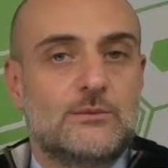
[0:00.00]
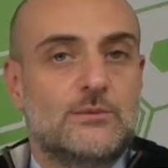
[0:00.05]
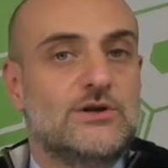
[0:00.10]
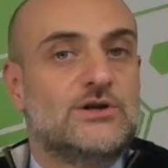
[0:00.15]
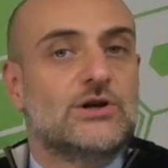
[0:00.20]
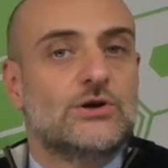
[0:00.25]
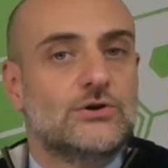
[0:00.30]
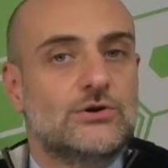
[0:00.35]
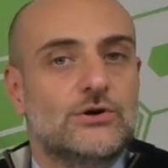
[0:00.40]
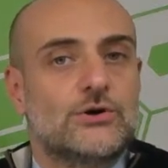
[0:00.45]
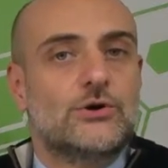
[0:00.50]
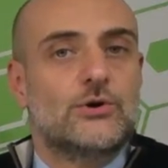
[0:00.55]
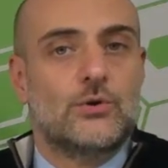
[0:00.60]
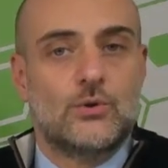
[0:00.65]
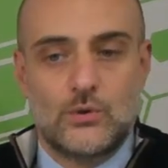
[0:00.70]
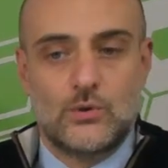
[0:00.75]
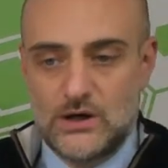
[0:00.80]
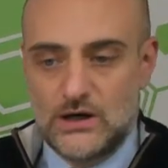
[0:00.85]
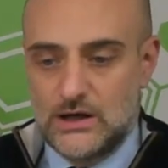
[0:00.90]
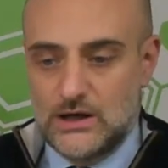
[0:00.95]
We don't
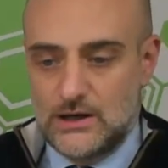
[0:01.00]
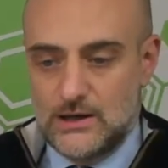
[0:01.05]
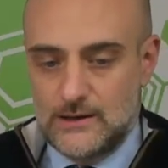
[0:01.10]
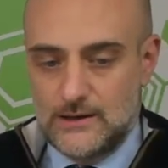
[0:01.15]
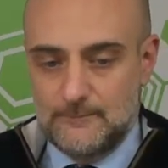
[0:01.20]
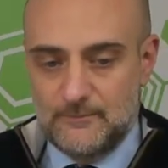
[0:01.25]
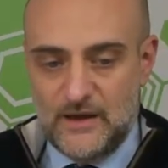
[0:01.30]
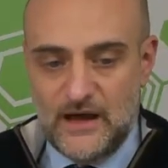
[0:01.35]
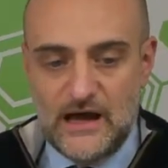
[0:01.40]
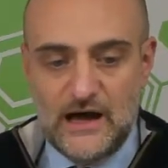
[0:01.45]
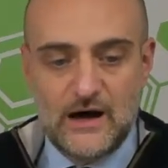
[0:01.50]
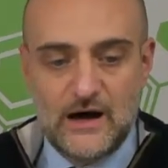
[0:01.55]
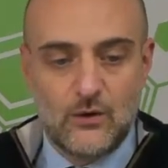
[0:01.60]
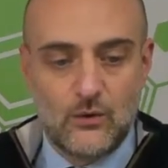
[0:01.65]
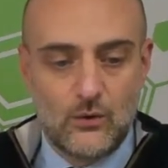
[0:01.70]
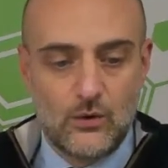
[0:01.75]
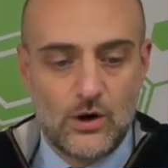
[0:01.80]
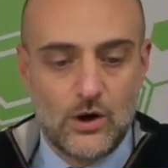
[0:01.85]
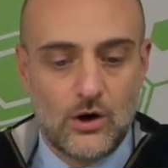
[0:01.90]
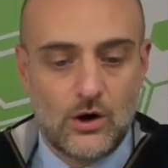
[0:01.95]
know how
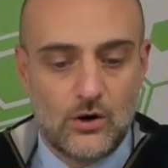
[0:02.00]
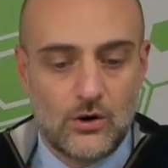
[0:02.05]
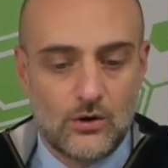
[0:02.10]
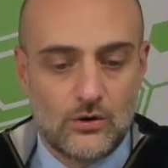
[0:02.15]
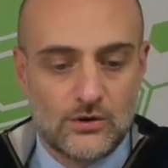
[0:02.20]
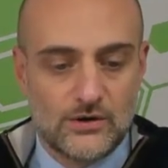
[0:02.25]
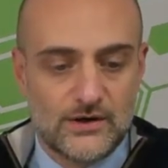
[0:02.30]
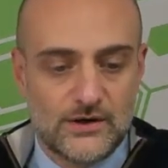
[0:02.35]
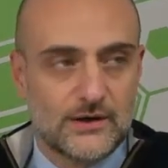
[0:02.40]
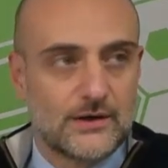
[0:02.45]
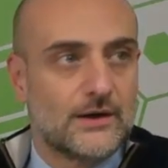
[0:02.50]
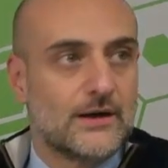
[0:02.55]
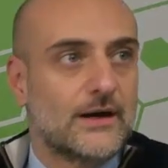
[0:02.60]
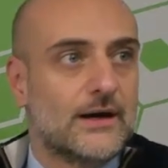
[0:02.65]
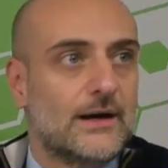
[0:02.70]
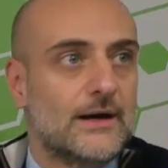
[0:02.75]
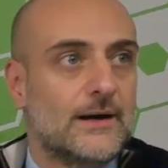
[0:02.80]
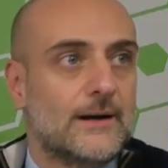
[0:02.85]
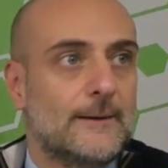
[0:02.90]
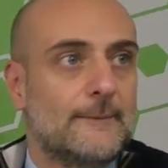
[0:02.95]
long
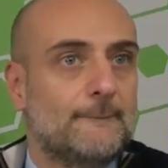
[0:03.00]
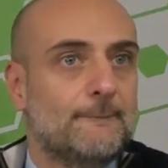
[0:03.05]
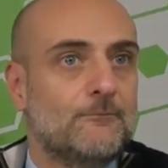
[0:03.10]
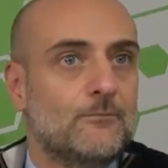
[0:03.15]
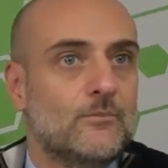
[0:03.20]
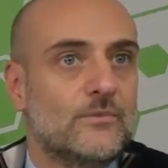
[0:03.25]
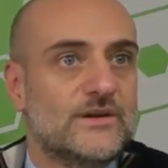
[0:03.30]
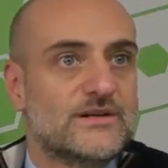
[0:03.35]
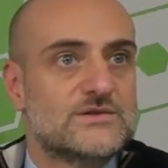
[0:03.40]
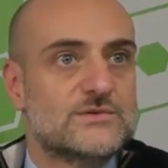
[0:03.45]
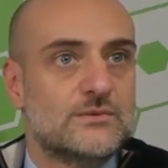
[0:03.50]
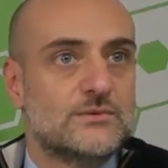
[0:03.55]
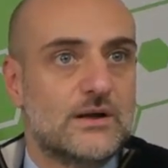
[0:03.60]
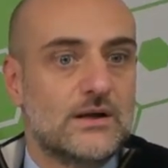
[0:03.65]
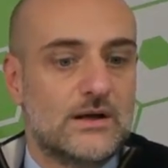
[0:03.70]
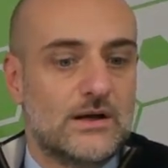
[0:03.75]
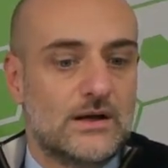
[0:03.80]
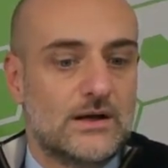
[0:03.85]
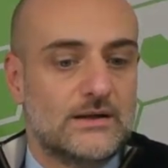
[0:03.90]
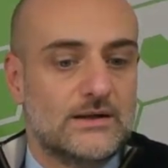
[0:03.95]
this
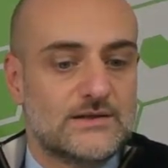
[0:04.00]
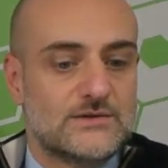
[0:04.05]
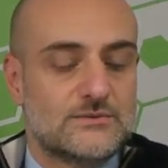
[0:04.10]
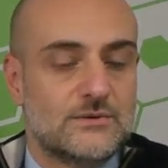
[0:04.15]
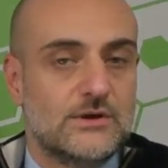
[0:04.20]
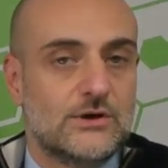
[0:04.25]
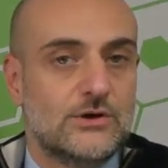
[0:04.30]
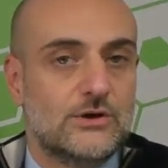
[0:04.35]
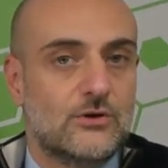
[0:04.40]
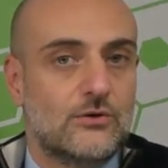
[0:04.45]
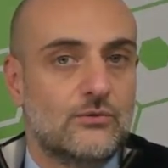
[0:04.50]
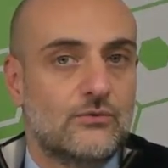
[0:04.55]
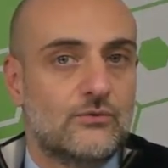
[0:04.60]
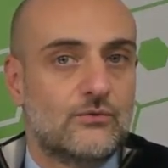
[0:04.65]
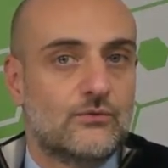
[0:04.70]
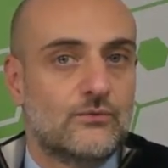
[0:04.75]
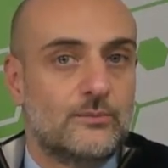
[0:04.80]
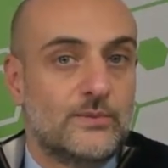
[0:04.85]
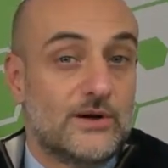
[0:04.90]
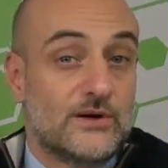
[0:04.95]
will go,
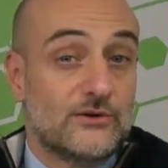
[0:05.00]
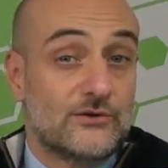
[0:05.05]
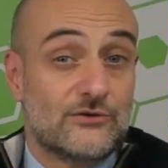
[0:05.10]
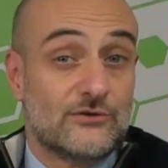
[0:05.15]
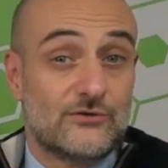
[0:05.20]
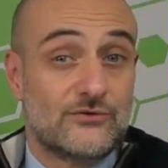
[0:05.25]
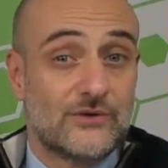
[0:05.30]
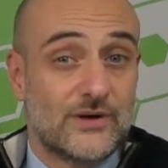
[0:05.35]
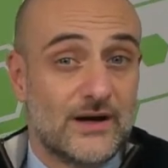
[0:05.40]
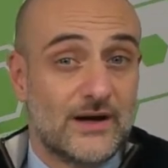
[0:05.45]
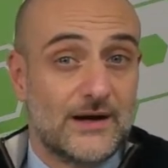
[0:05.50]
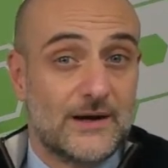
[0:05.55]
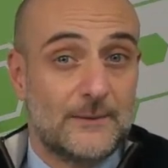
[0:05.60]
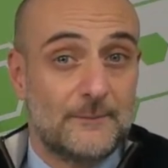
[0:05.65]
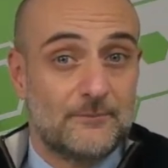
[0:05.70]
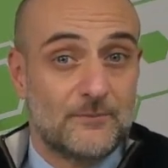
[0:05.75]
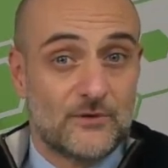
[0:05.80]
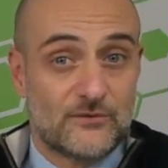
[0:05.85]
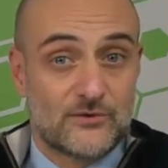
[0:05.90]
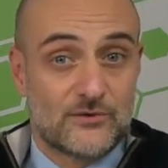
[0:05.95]
because
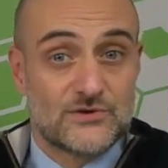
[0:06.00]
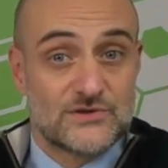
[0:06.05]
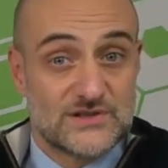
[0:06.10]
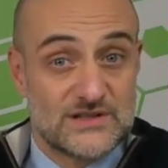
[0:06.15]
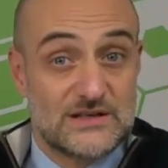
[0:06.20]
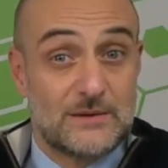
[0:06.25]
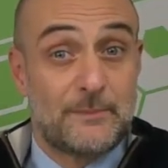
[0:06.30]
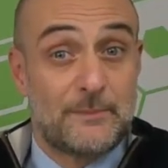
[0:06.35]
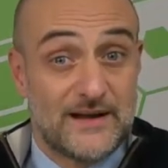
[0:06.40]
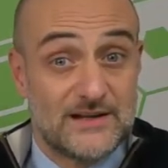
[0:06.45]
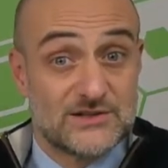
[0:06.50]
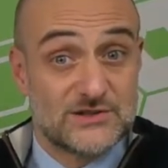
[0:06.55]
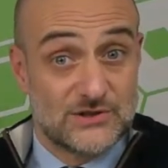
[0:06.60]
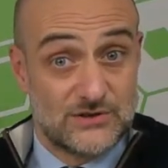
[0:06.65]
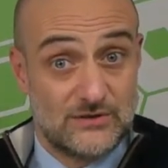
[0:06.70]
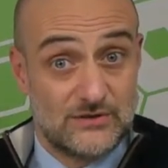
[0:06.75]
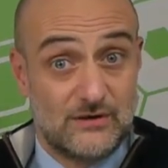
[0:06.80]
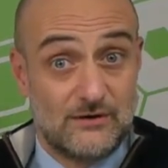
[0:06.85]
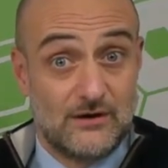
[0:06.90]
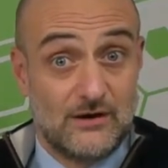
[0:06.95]
of course it depends on,
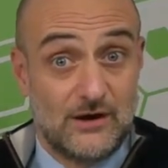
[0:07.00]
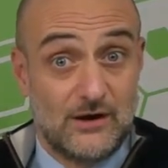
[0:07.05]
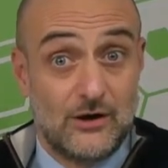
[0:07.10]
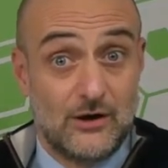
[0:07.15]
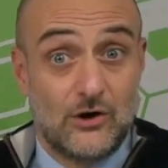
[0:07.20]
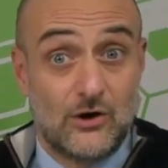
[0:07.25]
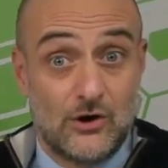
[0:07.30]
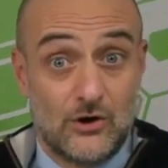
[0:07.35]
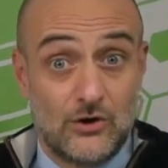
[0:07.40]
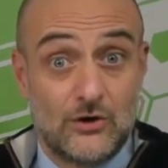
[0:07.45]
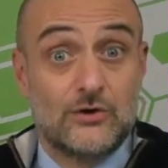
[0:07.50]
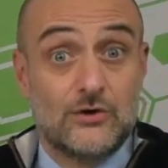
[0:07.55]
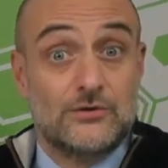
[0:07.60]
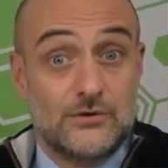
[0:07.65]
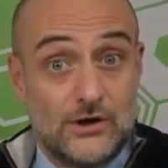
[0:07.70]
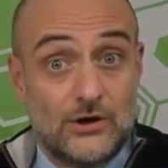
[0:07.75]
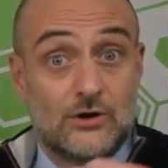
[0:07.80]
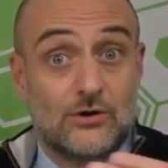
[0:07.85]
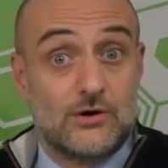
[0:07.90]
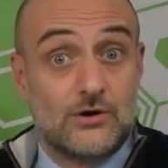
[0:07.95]
a lot on,
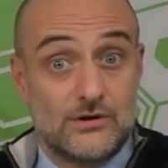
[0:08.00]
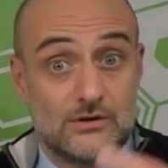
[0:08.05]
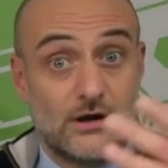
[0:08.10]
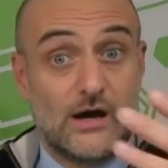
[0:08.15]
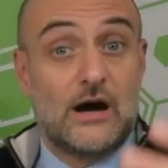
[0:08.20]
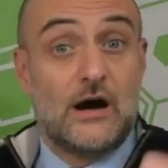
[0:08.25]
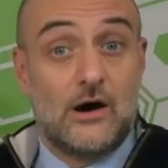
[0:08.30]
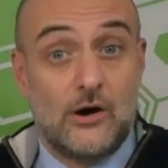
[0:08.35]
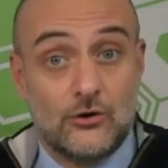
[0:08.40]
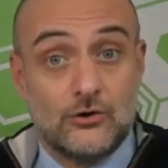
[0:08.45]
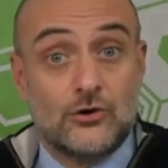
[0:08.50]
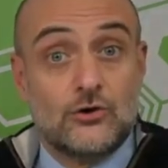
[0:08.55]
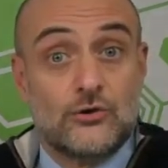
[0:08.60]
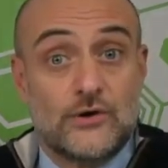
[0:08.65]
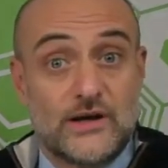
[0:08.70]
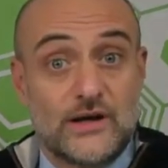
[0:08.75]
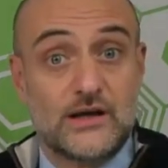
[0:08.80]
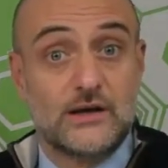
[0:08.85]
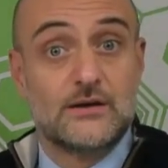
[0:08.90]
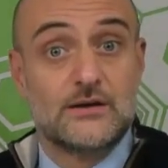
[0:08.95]
you know, on
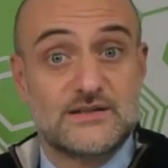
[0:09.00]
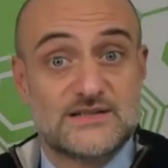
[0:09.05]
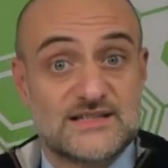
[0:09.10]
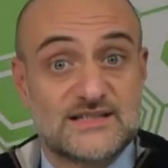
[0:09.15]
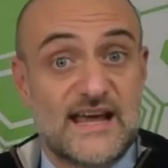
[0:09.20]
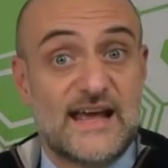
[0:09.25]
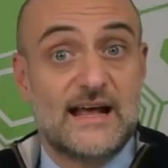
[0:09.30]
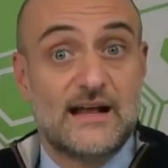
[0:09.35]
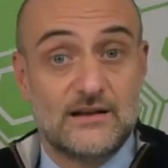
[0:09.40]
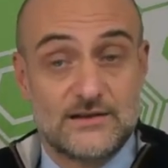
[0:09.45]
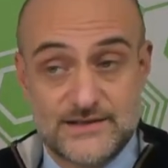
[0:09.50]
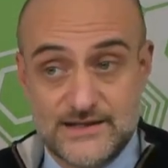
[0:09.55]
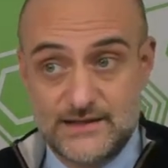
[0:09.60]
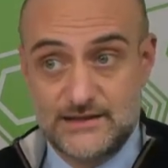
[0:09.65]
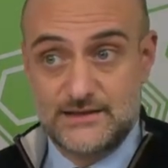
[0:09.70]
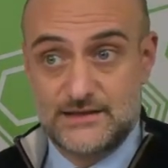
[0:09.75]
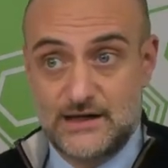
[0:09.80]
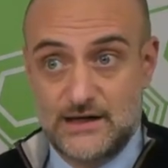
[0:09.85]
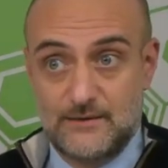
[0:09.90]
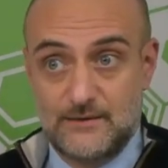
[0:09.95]
ongoing sales
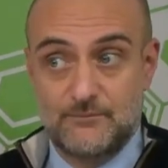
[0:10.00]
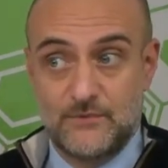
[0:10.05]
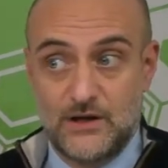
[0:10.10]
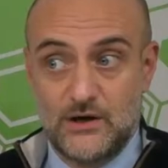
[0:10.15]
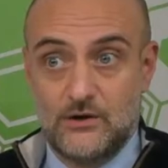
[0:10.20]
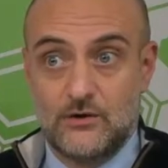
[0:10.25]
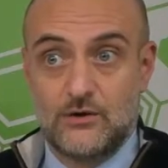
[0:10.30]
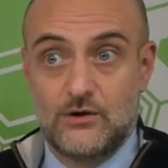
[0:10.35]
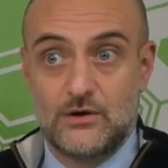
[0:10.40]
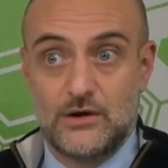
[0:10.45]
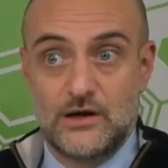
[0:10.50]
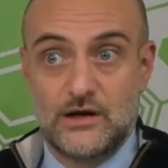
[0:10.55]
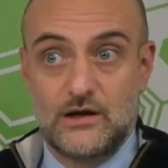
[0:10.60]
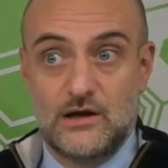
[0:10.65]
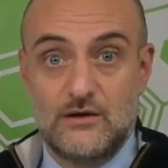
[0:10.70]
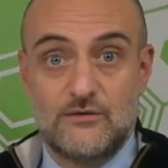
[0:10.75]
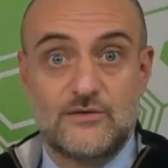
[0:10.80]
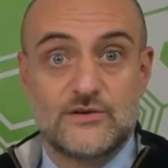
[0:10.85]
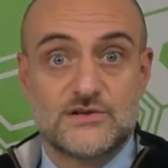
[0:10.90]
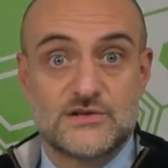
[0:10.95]
and you know,
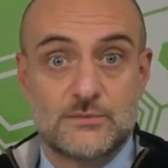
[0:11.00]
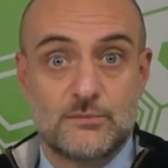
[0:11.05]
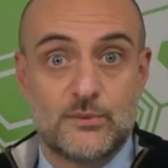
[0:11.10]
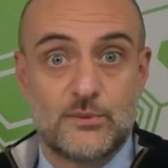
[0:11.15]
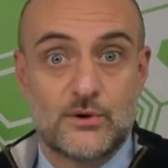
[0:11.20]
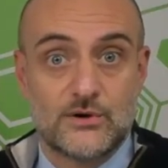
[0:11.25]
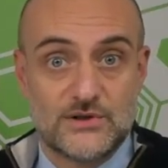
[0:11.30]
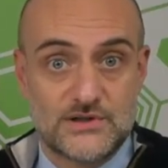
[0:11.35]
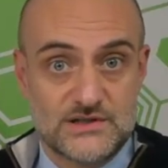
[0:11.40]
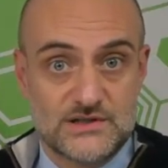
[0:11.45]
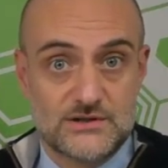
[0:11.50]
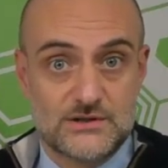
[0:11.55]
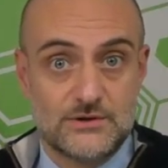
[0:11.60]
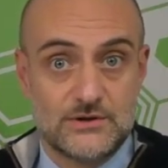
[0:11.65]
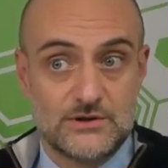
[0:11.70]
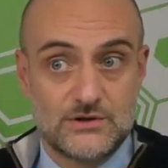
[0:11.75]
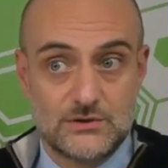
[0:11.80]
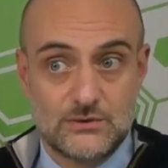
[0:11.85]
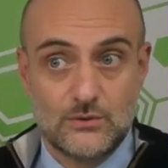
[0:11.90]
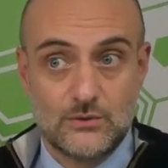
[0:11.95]
if the support is going to